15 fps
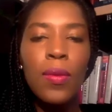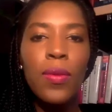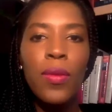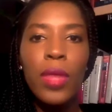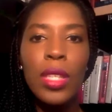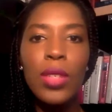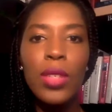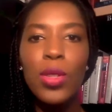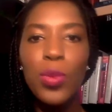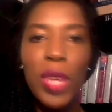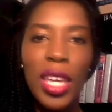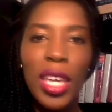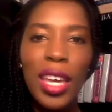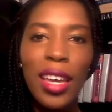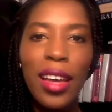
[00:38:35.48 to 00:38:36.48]
So,
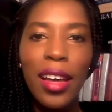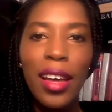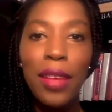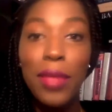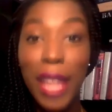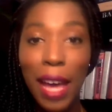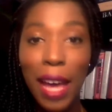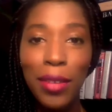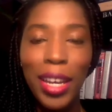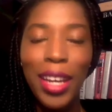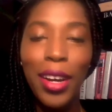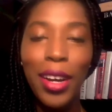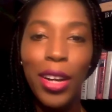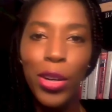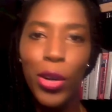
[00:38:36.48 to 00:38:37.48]
speaking of
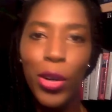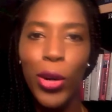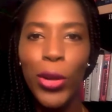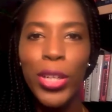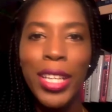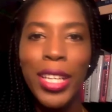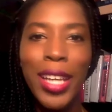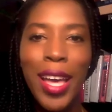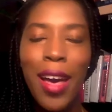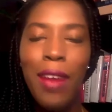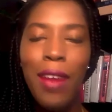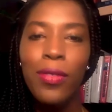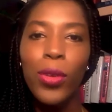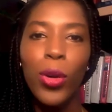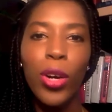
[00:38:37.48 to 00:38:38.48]
navigating on your own,
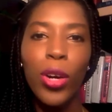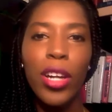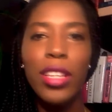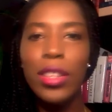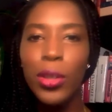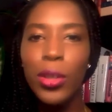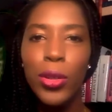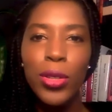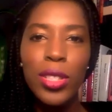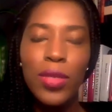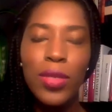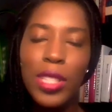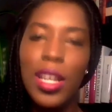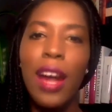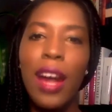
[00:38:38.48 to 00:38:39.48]
for those
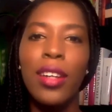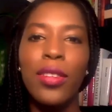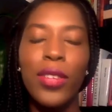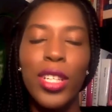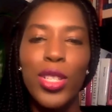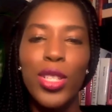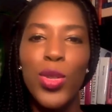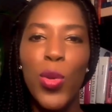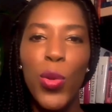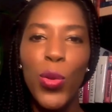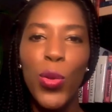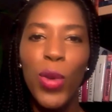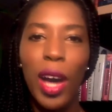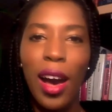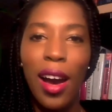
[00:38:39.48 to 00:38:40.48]
photographers
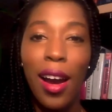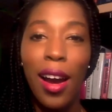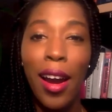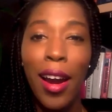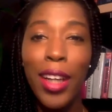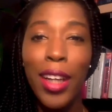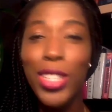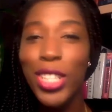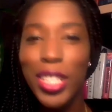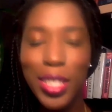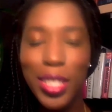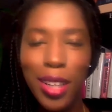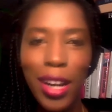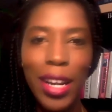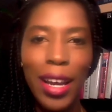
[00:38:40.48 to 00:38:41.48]
who are just
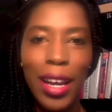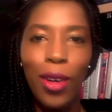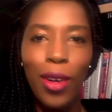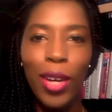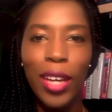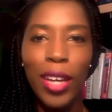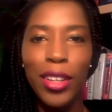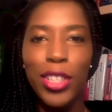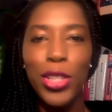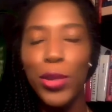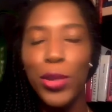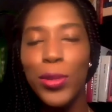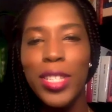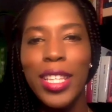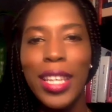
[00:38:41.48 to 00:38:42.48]
starting out and are
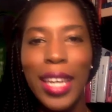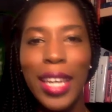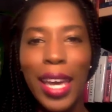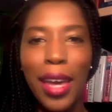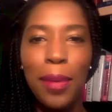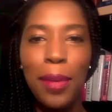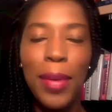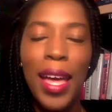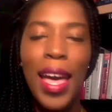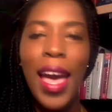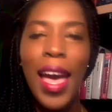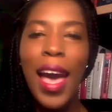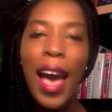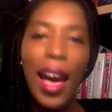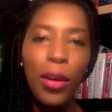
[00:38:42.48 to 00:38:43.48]
new to the game,
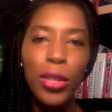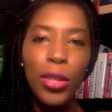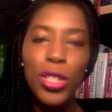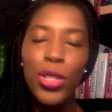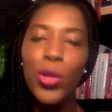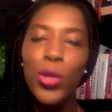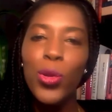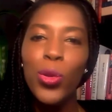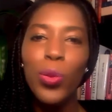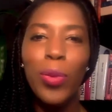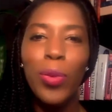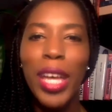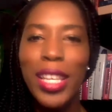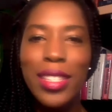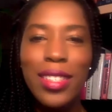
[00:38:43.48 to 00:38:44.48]
how would you
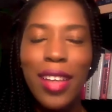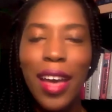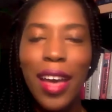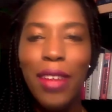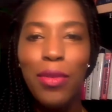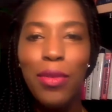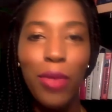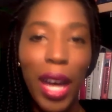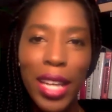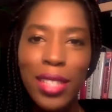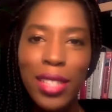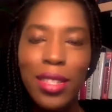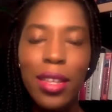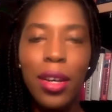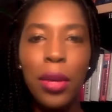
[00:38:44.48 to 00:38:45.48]
best
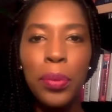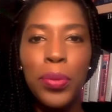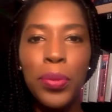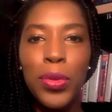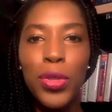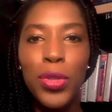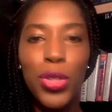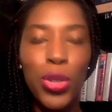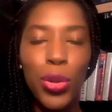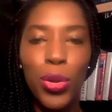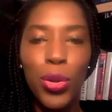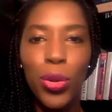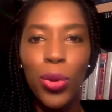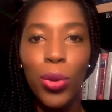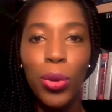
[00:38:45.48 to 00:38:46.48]
advise them
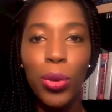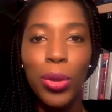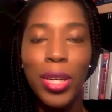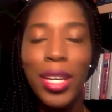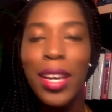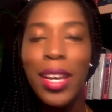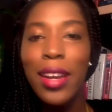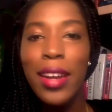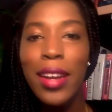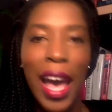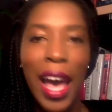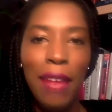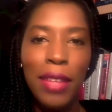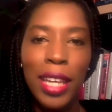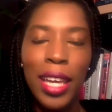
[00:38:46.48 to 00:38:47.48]
to
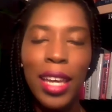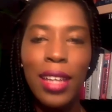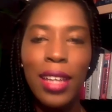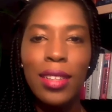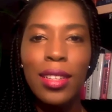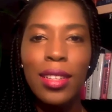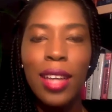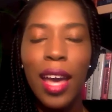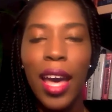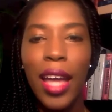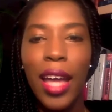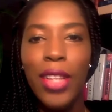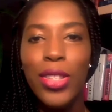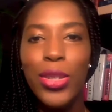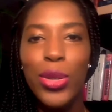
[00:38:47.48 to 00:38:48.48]
navigate
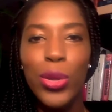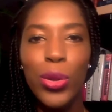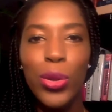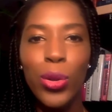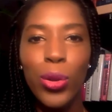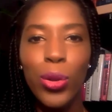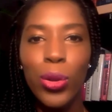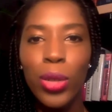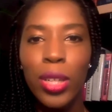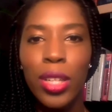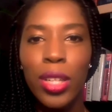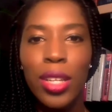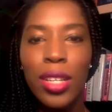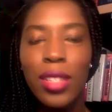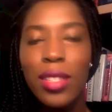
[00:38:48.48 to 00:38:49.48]
and to
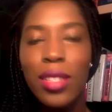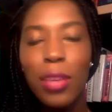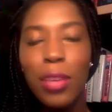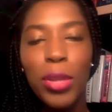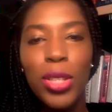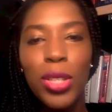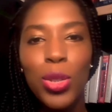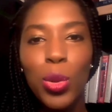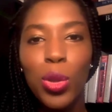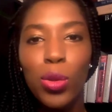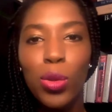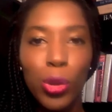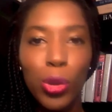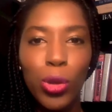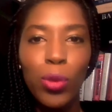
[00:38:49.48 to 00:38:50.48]
step into a
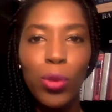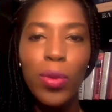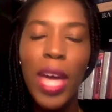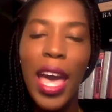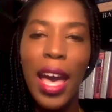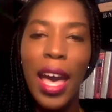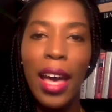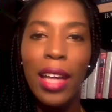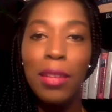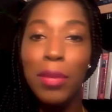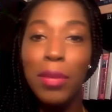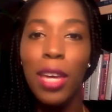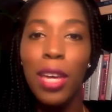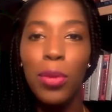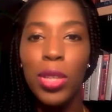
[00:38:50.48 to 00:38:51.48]
room and
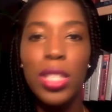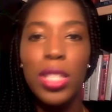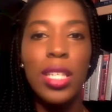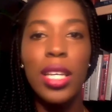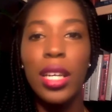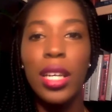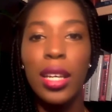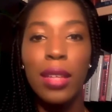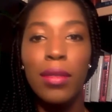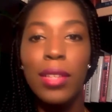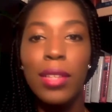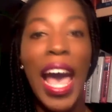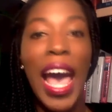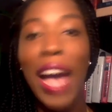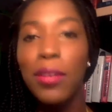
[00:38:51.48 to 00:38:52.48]
be able to
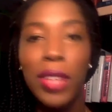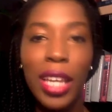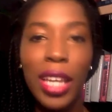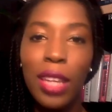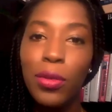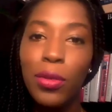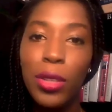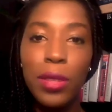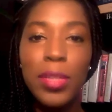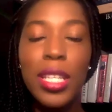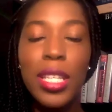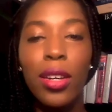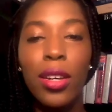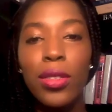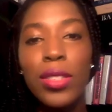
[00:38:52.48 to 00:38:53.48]
advocate for
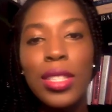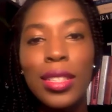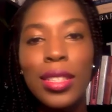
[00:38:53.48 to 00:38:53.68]
themselves?